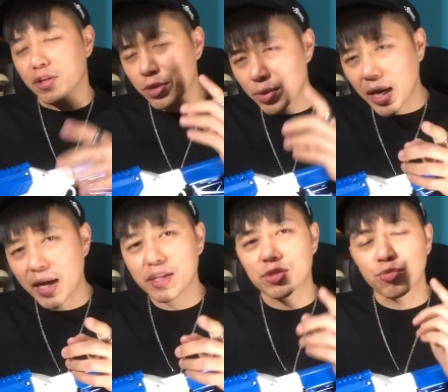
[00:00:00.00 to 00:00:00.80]
You
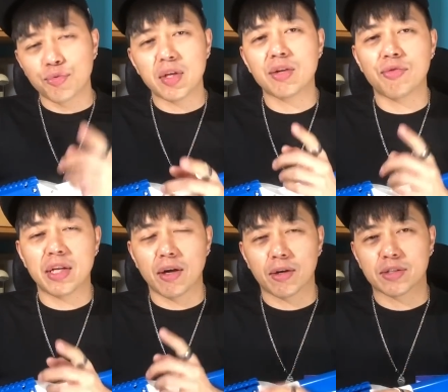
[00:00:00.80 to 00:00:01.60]
guys are
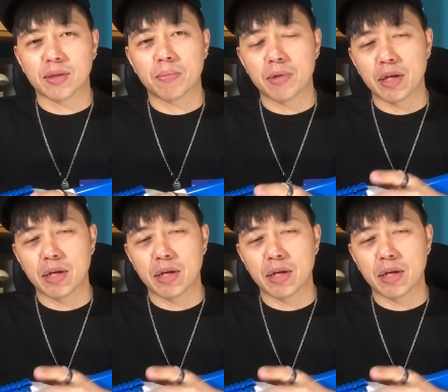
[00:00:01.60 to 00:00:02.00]
really awesome.